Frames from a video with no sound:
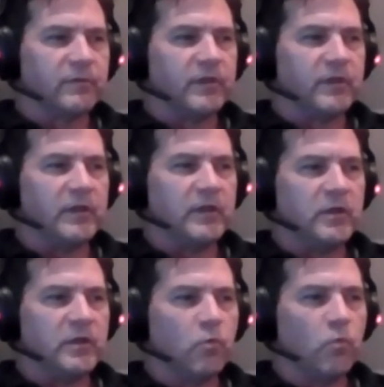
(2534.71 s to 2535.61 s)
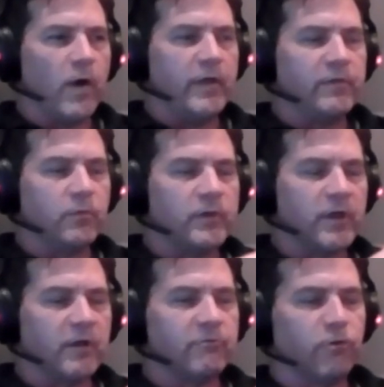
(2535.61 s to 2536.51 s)
the way that we're
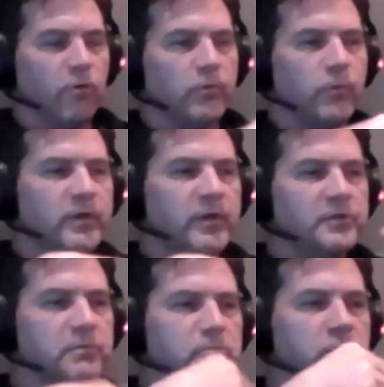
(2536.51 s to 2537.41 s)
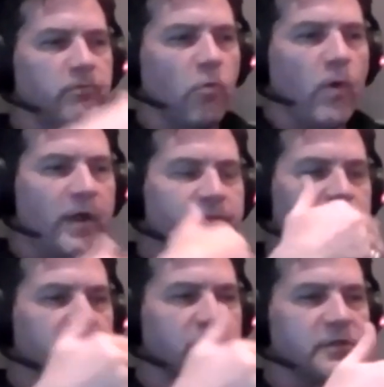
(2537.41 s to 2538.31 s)
going forward, we need to move away
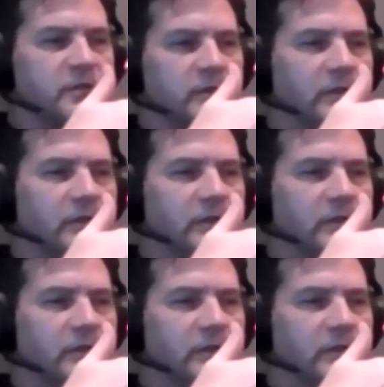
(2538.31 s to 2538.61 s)
from this